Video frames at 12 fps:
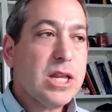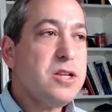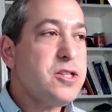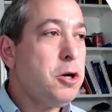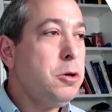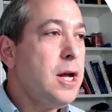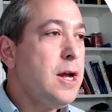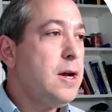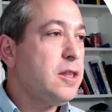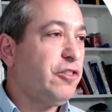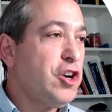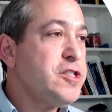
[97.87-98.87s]
So
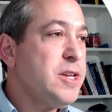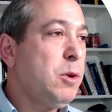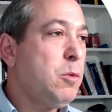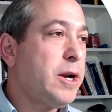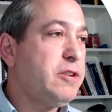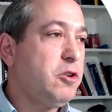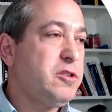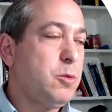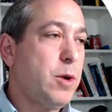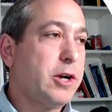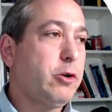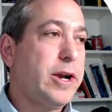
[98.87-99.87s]
the first thing we want to do is we
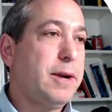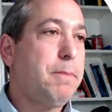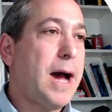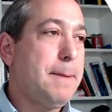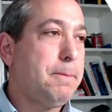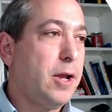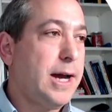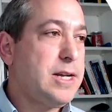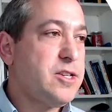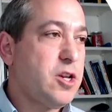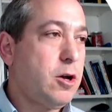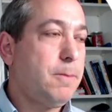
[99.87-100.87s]
want to create a pipeline.
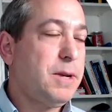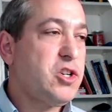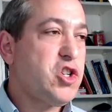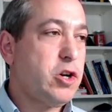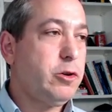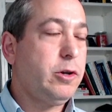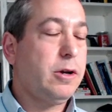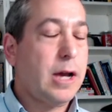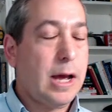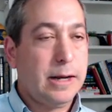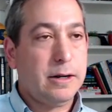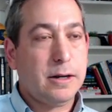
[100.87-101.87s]
So I'm going to show you
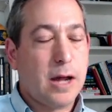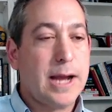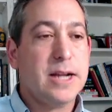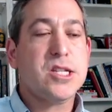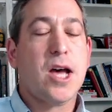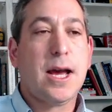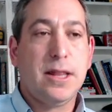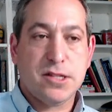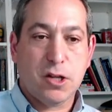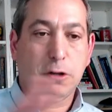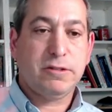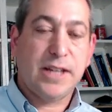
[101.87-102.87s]
and kind of tie this
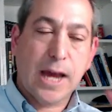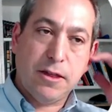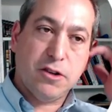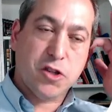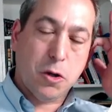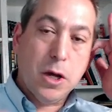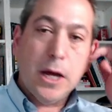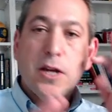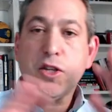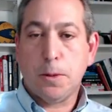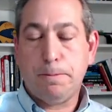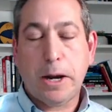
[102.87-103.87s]
all together. So
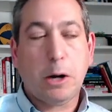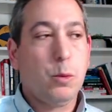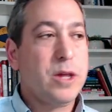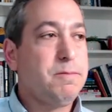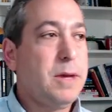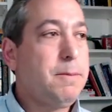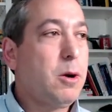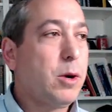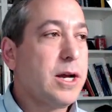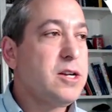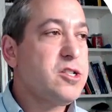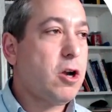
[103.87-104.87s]
bear with me, but we're
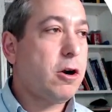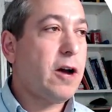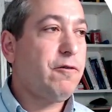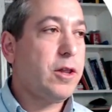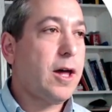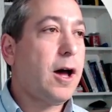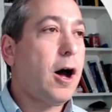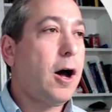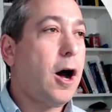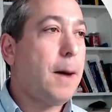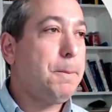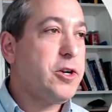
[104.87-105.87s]
going to start off with
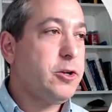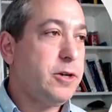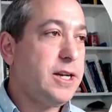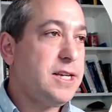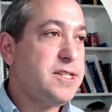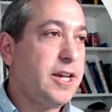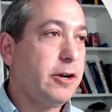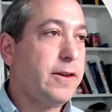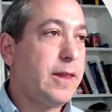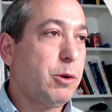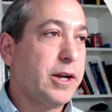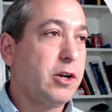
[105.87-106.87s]
opportunities here, and
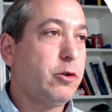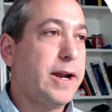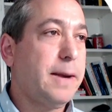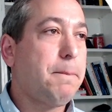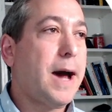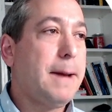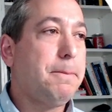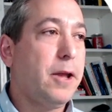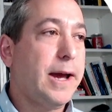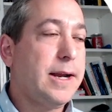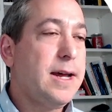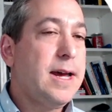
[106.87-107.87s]
then we're going to create a
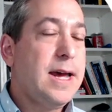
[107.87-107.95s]
pipeline.